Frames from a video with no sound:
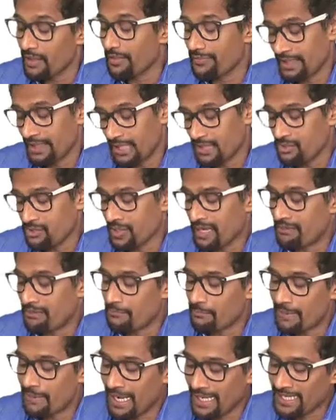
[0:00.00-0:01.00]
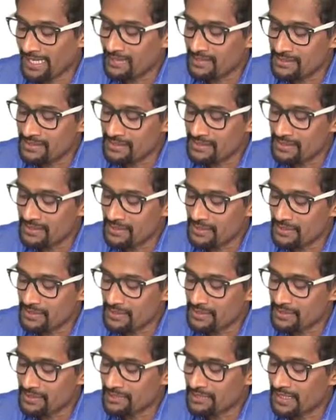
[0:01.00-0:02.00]
Then you have buying
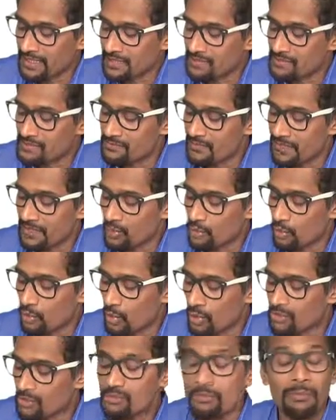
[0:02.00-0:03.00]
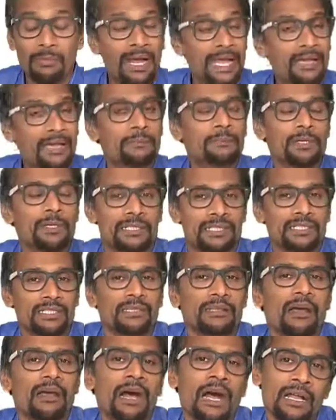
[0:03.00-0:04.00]
decisions. That is when you want to buy a
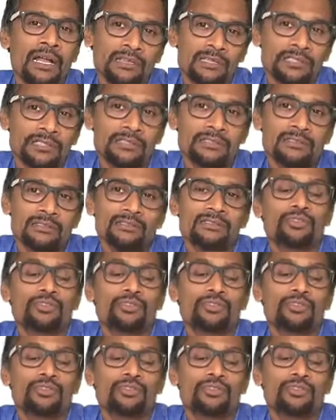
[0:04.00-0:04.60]
particular article.